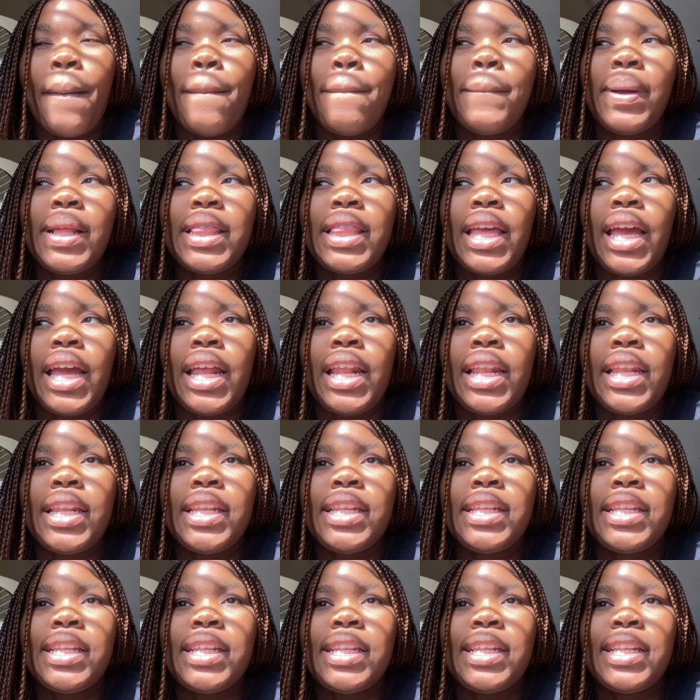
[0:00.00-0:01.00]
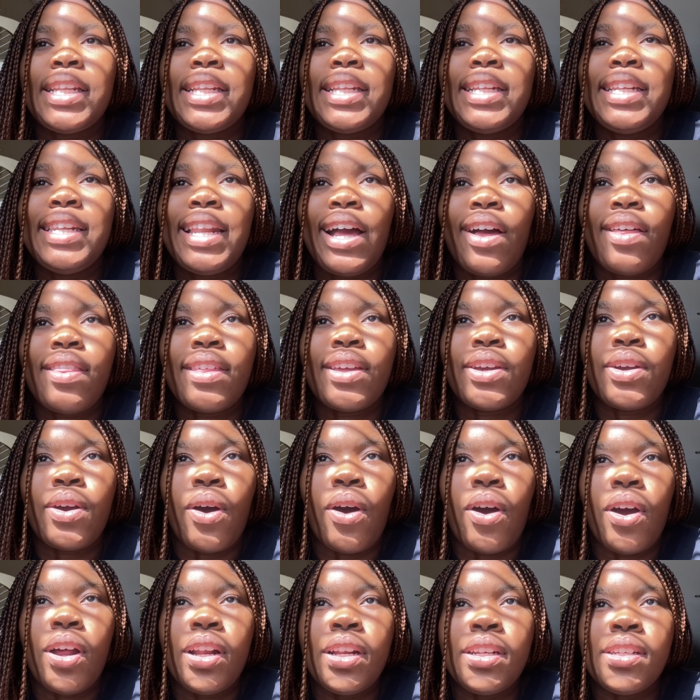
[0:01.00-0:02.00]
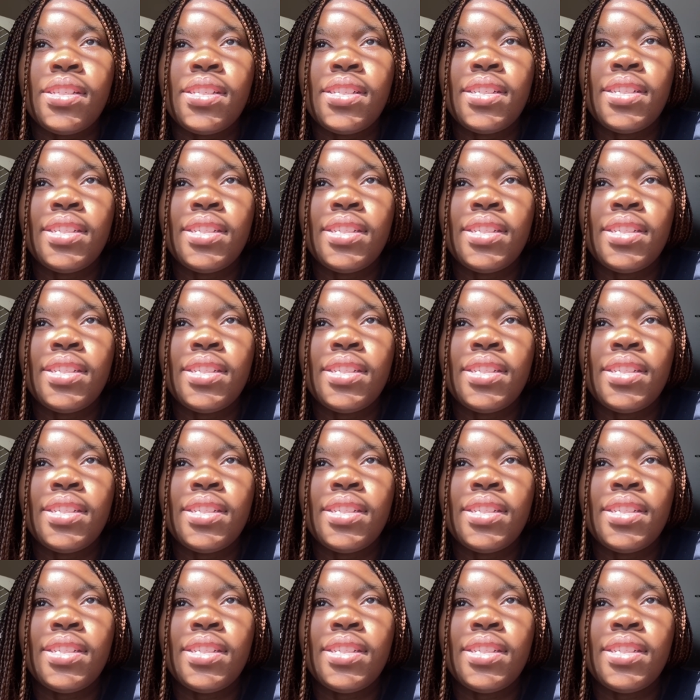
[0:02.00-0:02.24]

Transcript: but then, now they're gone.